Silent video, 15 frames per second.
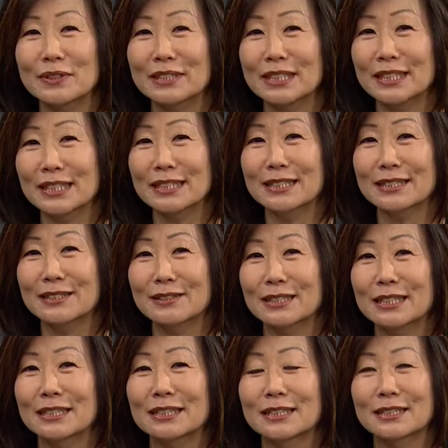for tickets to
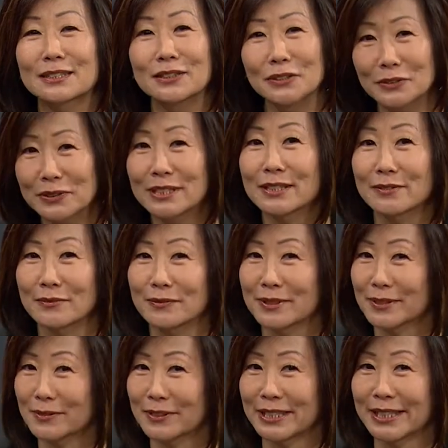the exclusive
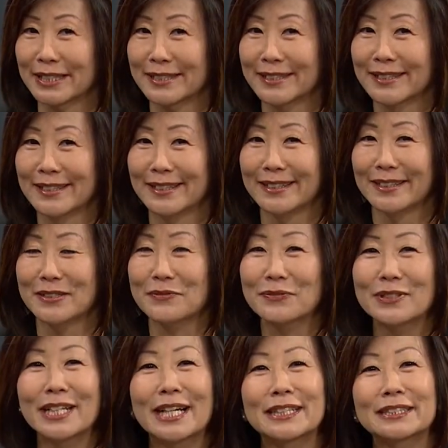screening of
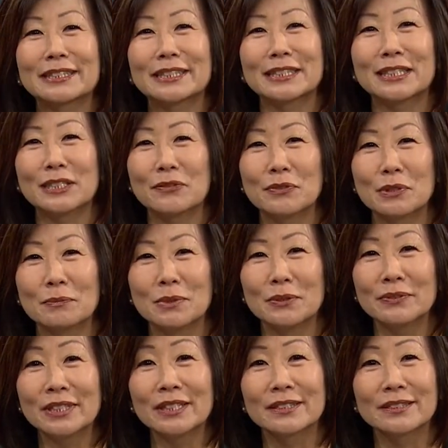reality TV
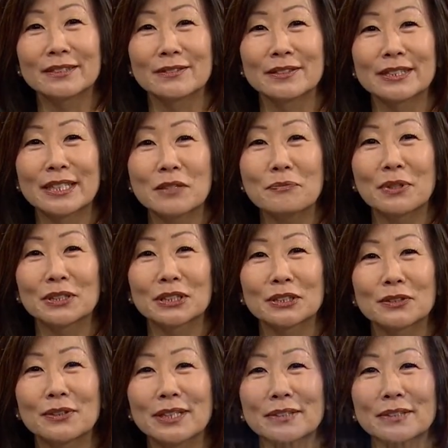movie on Thursday, March